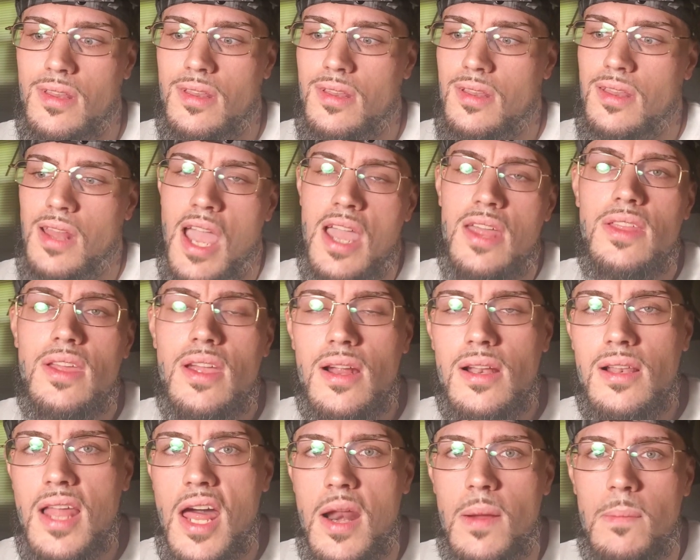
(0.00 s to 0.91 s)
Lay there
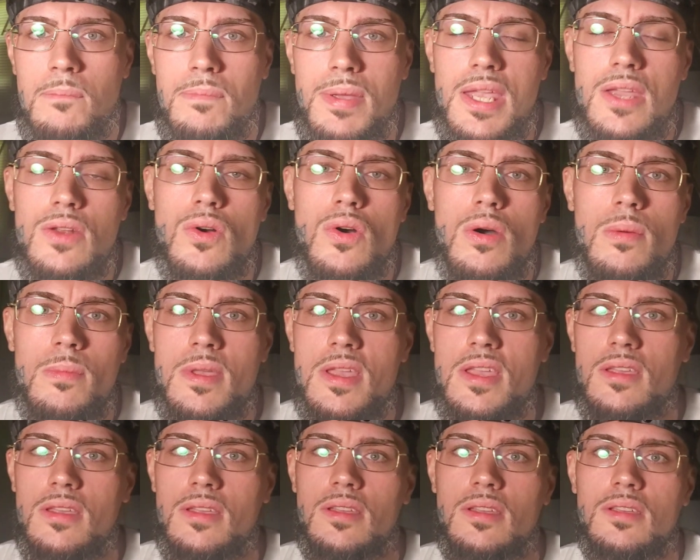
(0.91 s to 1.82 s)
and let them beat on
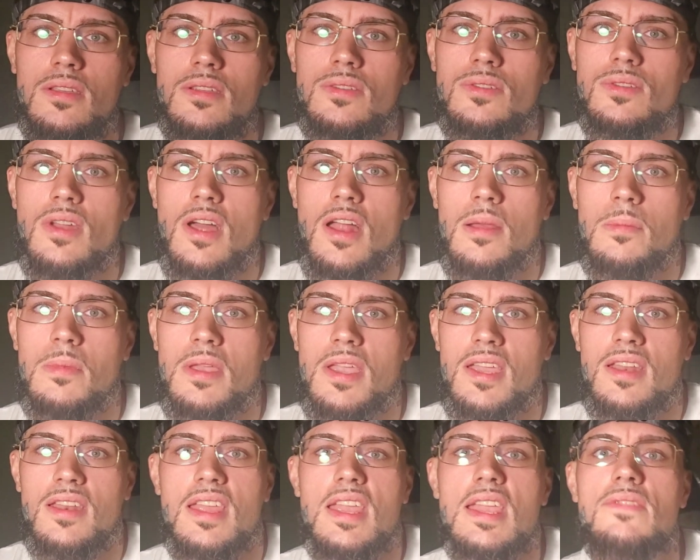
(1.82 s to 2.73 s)
me? You know what I
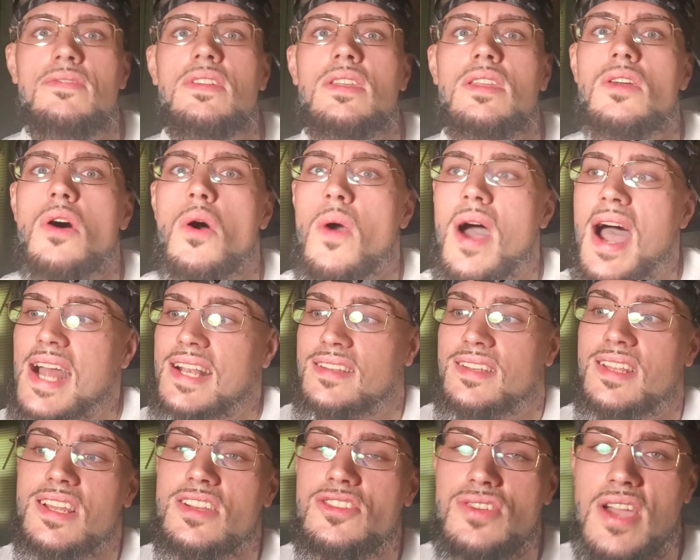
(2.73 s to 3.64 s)
mean? Even though I
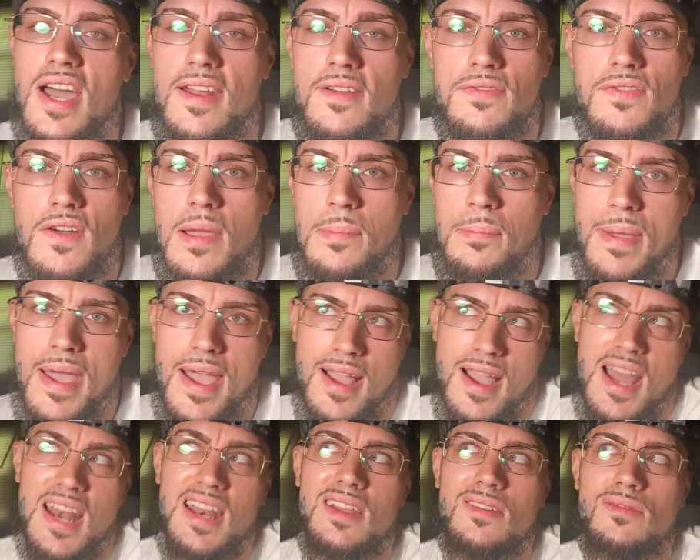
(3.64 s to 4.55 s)
did try to fight
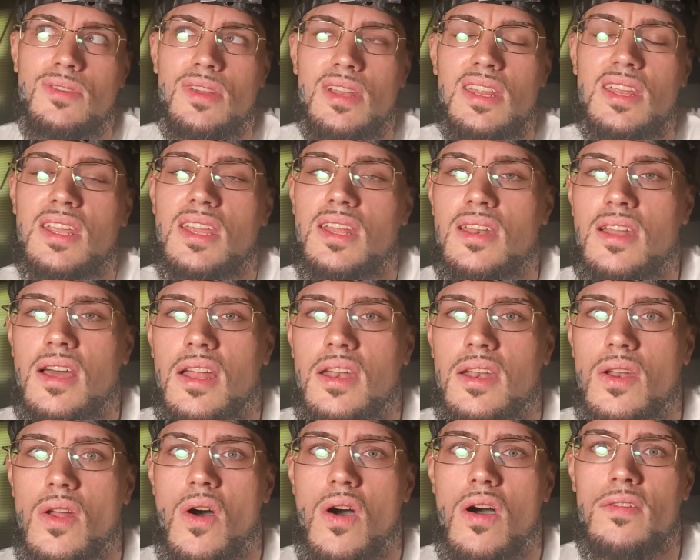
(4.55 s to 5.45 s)
back, I didn't really get
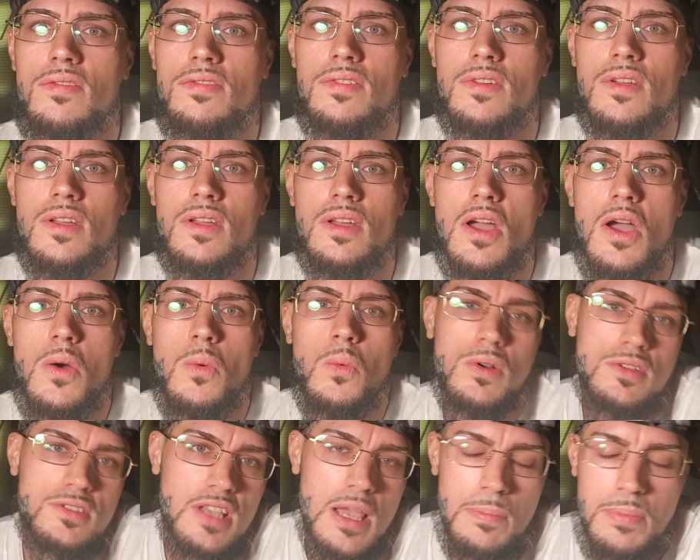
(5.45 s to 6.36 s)
nothing off.
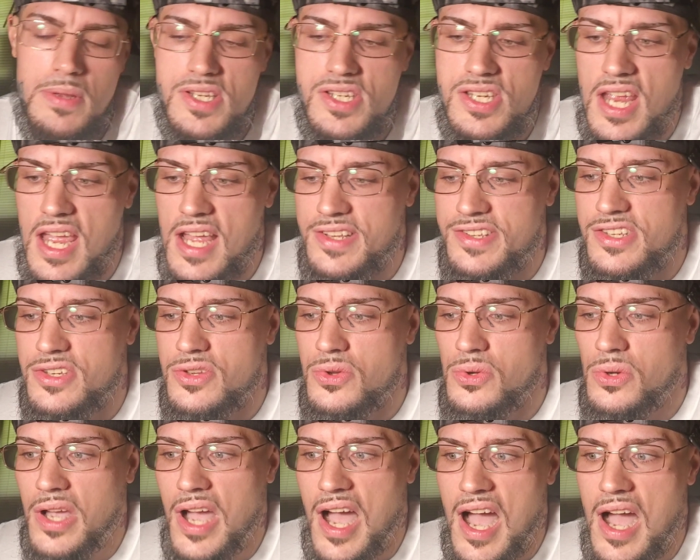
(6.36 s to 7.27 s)
What type of chance do
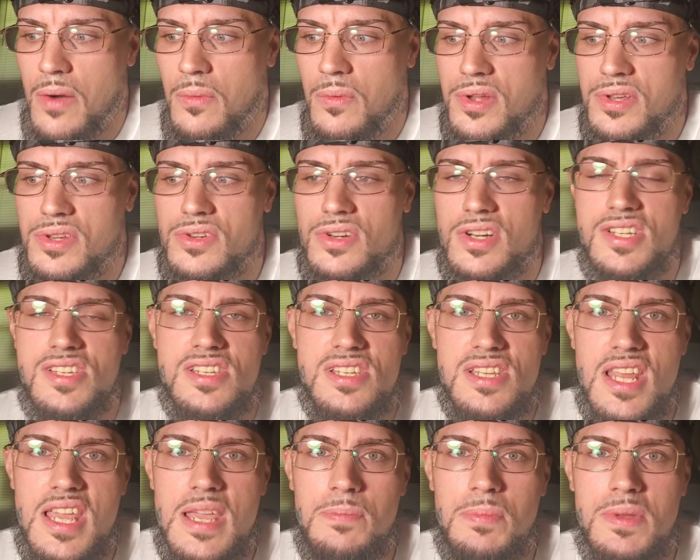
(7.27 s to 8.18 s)
you got when you're
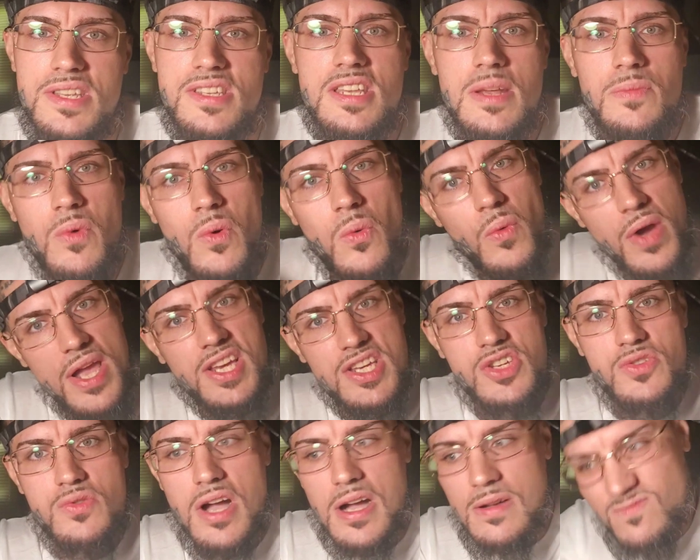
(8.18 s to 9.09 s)
asleep and someone
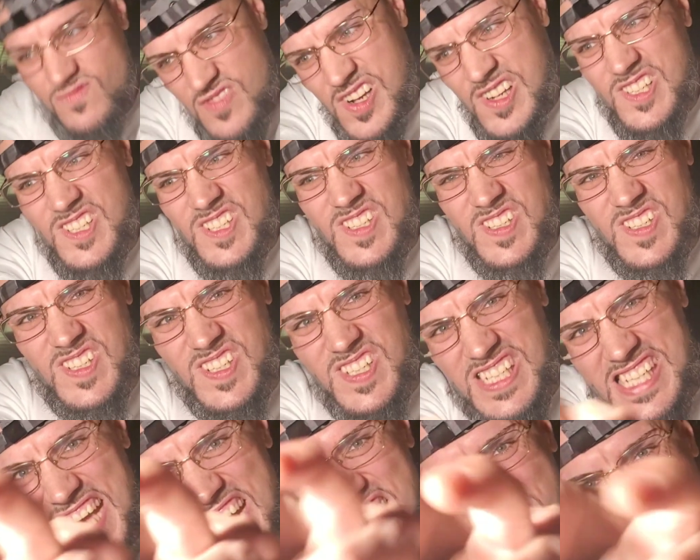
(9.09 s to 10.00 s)
wakes you up?
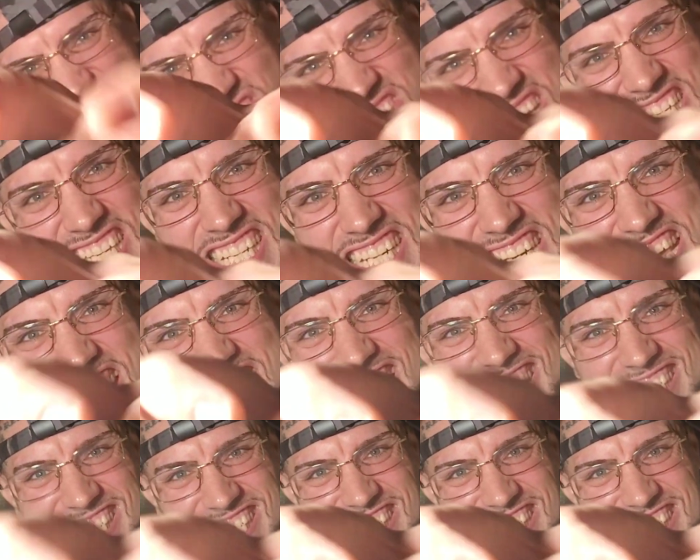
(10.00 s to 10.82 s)
Hands around your neck.